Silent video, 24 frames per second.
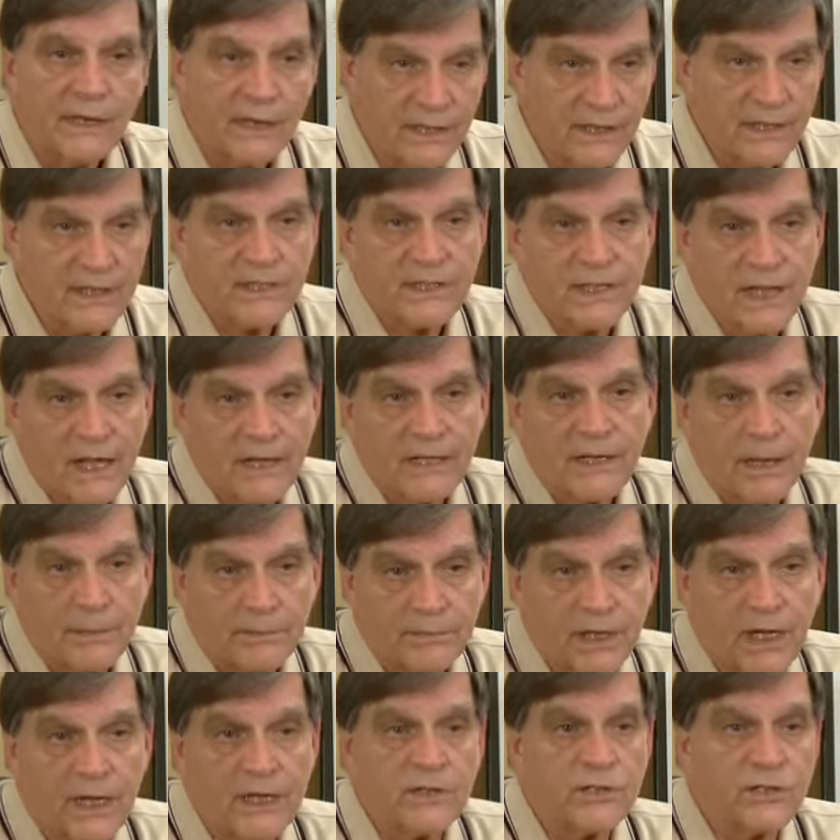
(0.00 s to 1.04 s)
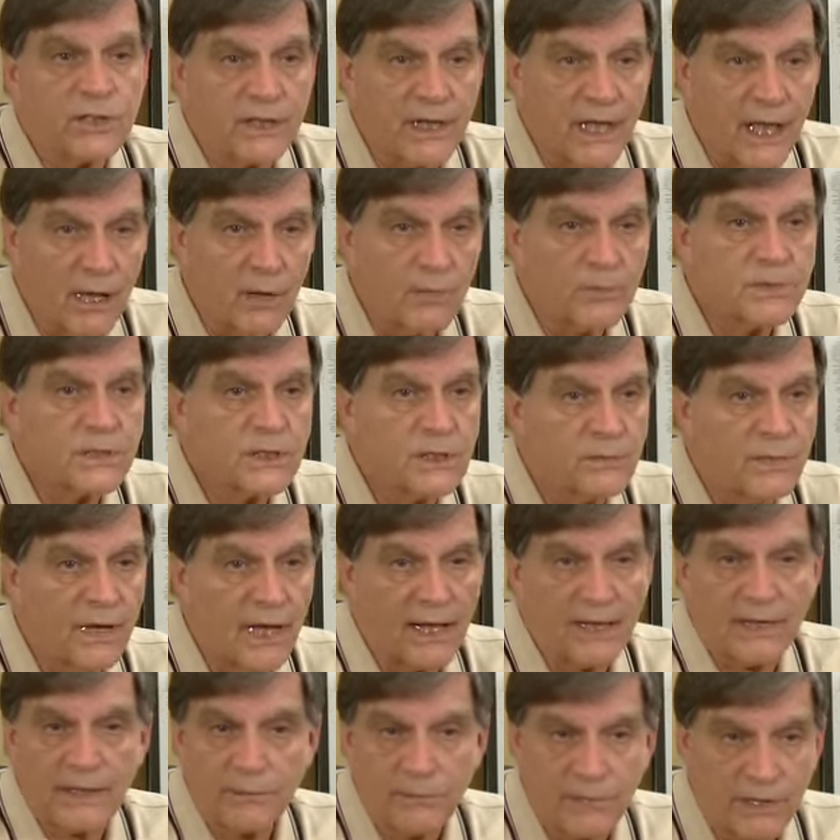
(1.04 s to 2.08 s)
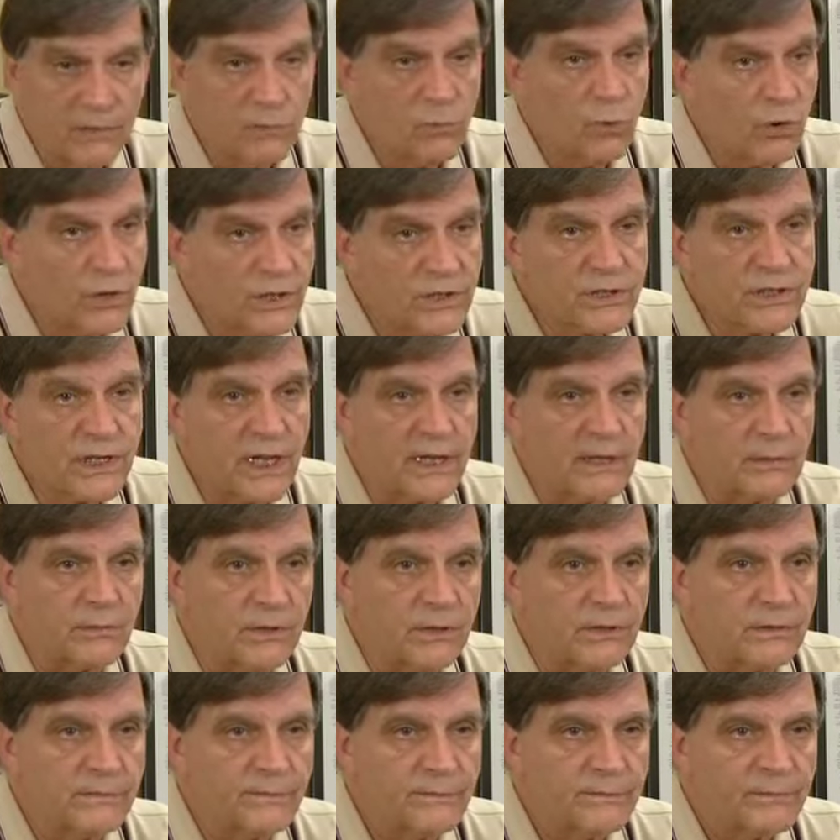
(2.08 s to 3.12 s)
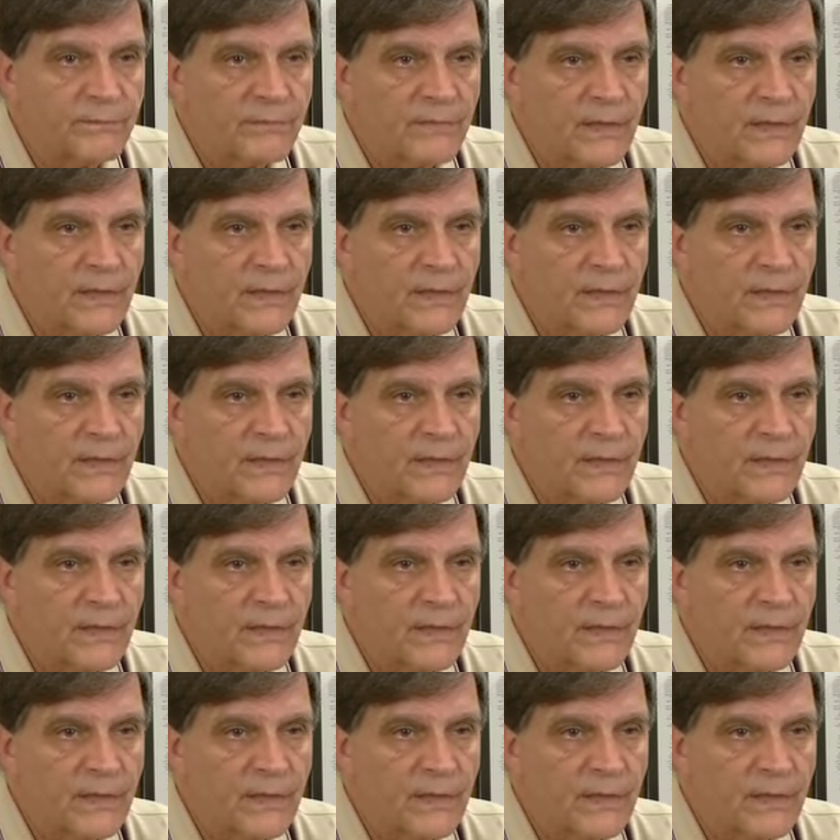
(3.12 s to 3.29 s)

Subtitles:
This adaptation helps the body be more stable,